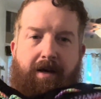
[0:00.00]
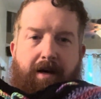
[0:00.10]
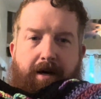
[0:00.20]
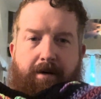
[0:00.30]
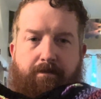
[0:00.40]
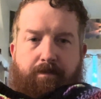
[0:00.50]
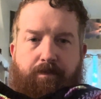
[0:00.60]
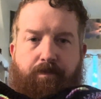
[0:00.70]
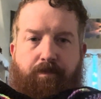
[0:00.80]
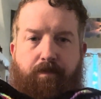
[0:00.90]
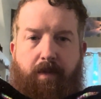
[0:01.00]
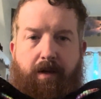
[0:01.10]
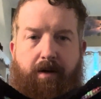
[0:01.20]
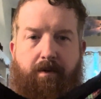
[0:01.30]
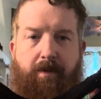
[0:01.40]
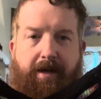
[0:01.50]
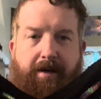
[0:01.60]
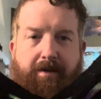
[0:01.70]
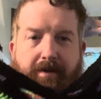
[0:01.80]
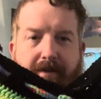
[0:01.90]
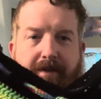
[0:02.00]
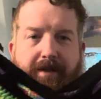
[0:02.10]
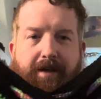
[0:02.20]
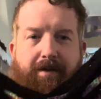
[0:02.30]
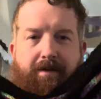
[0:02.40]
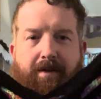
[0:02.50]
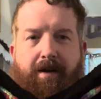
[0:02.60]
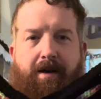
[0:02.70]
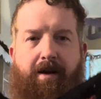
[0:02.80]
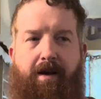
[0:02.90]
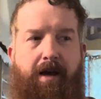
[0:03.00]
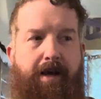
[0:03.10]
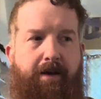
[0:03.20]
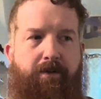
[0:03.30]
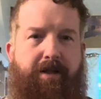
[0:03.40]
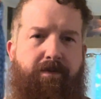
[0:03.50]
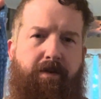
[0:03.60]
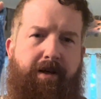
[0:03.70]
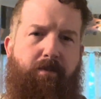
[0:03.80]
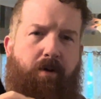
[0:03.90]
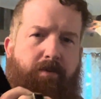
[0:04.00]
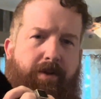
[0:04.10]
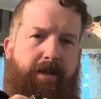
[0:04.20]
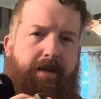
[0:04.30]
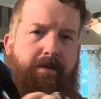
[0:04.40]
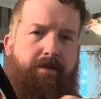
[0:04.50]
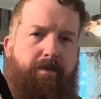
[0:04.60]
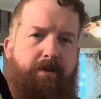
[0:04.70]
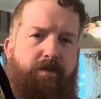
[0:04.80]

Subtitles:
But yeah, it's, and it was definitely probably the most